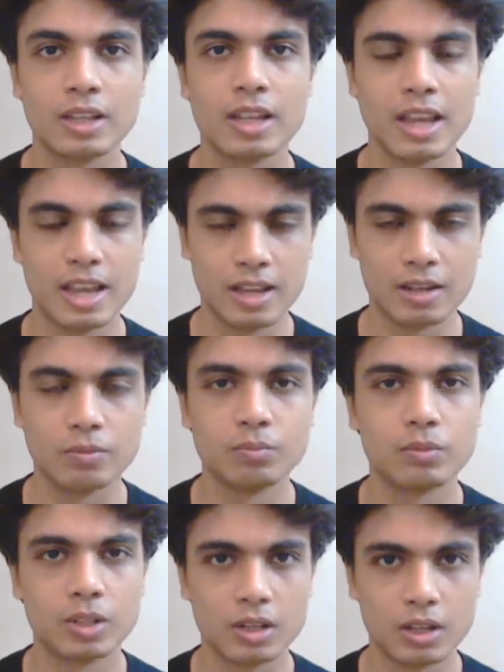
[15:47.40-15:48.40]
and
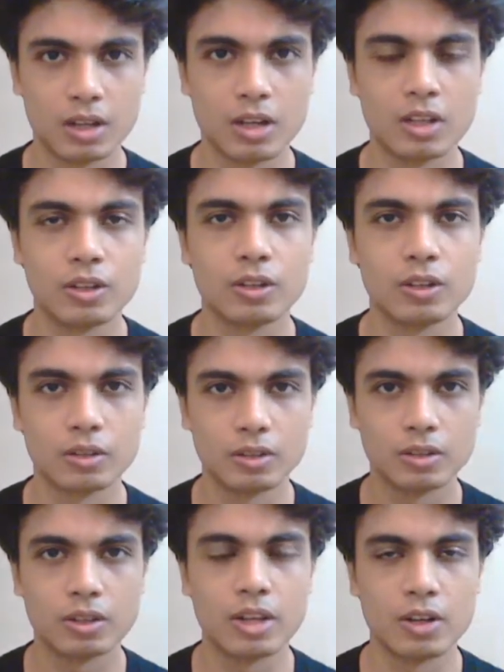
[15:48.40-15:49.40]
another
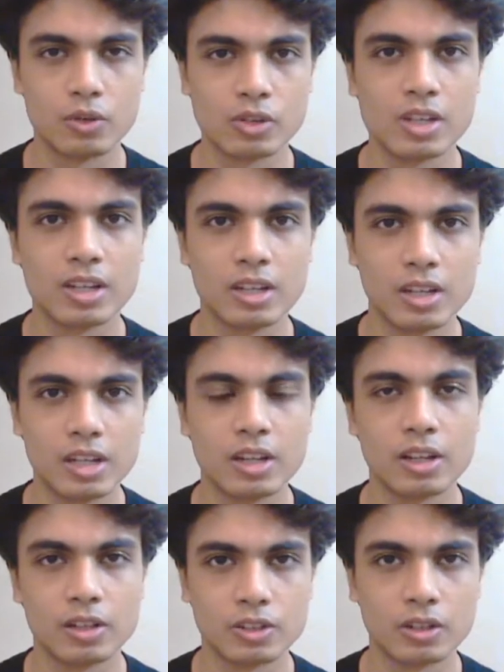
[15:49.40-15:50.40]
interesting
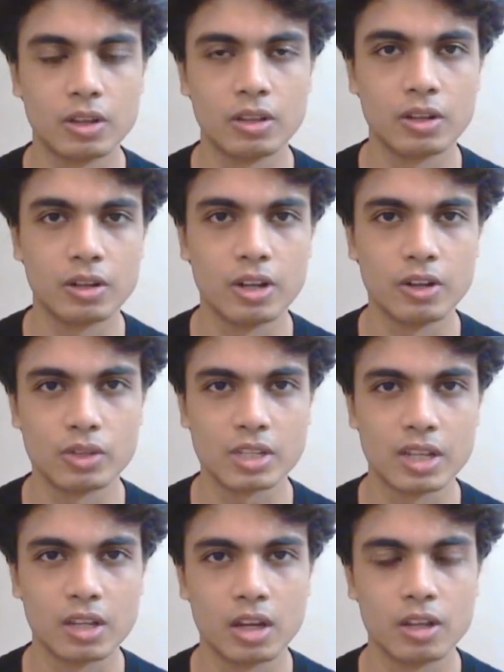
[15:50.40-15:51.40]
details and other
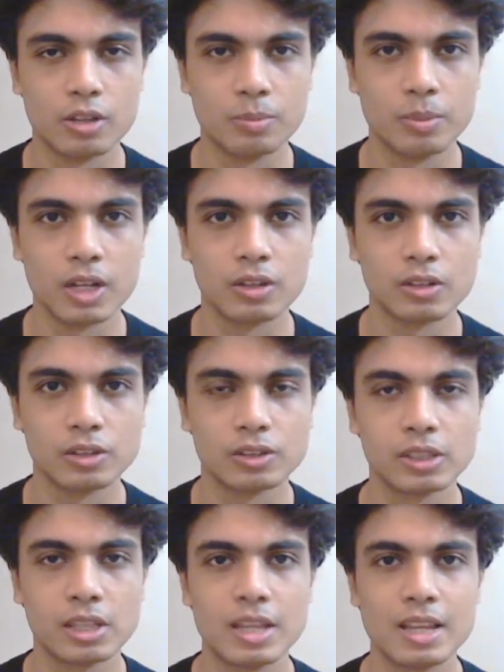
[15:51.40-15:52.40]
interesting colored metals,
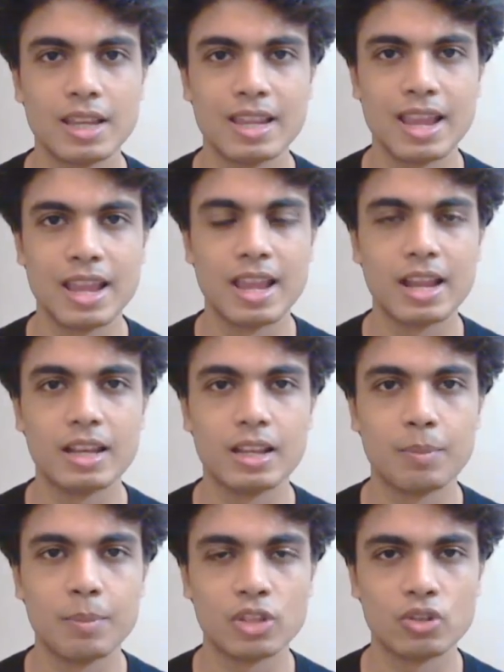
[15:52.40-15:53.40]
and
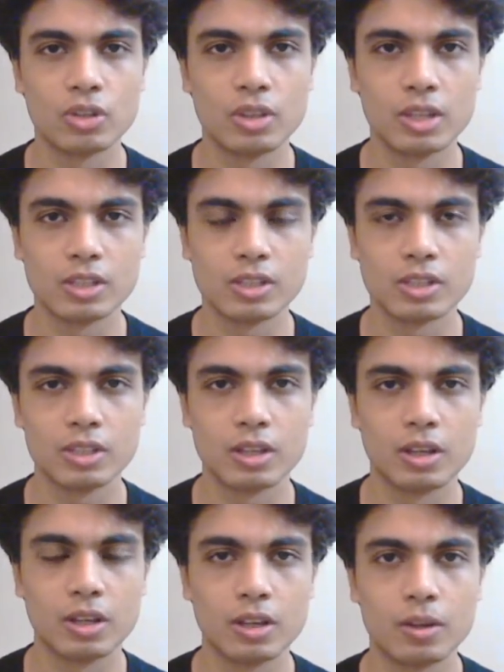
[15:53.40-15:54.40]
imagine this
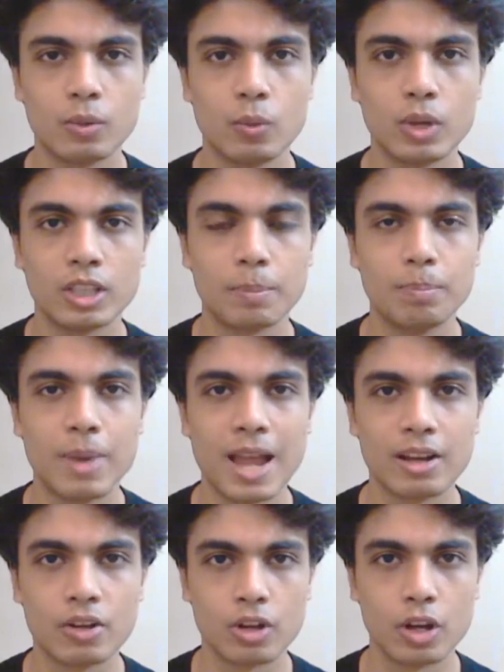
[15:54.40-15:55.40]
with a
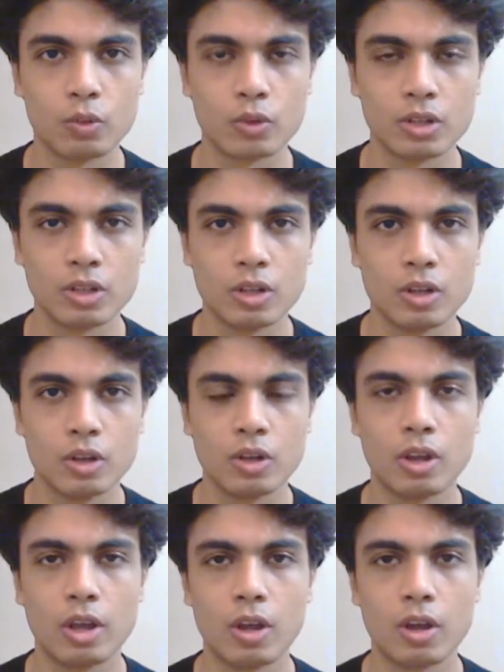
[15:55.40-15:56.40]
background,
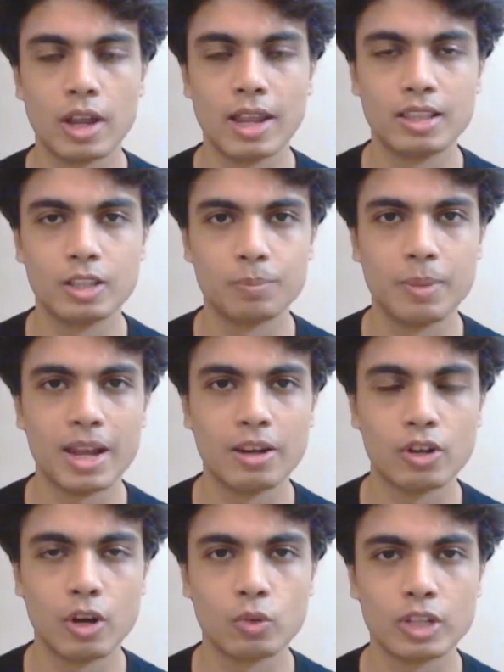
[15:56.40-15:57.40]
and this
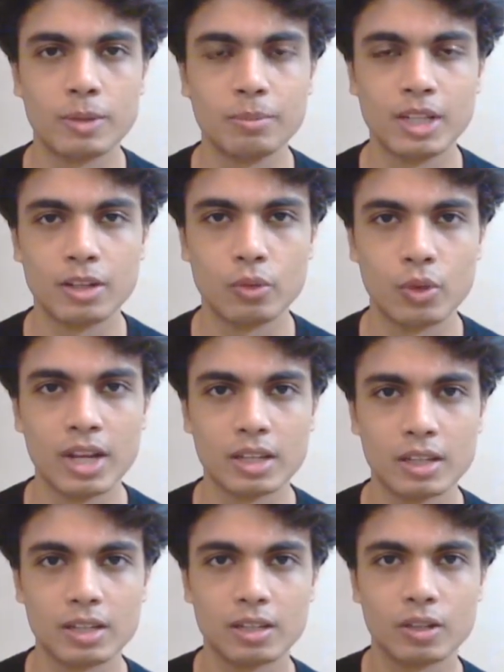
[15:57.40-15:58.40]
background can be a
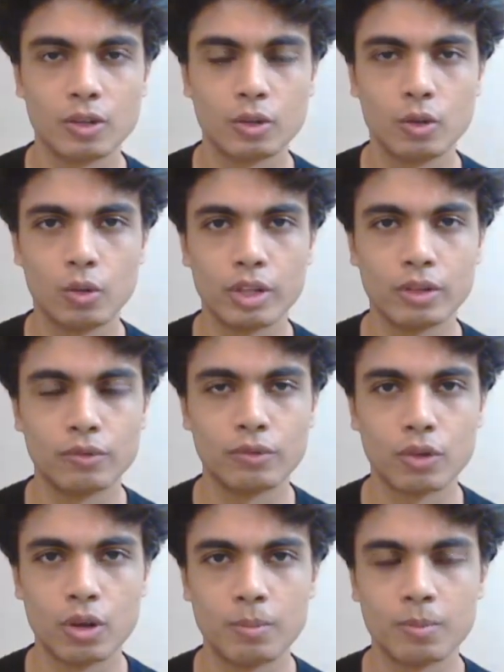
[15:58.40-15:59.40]
gradient going
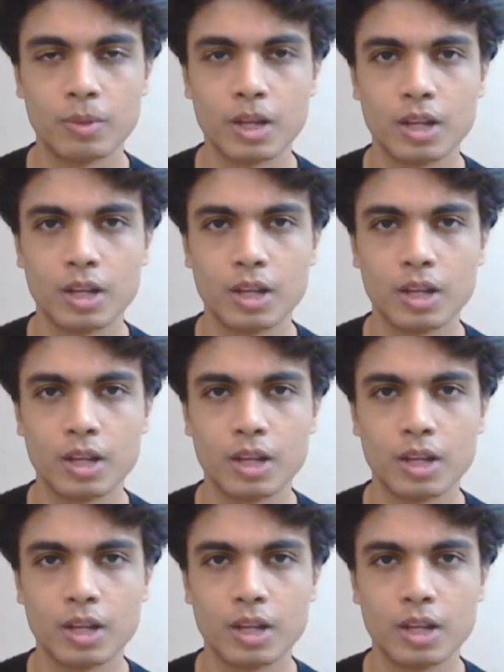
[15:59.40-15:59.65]
from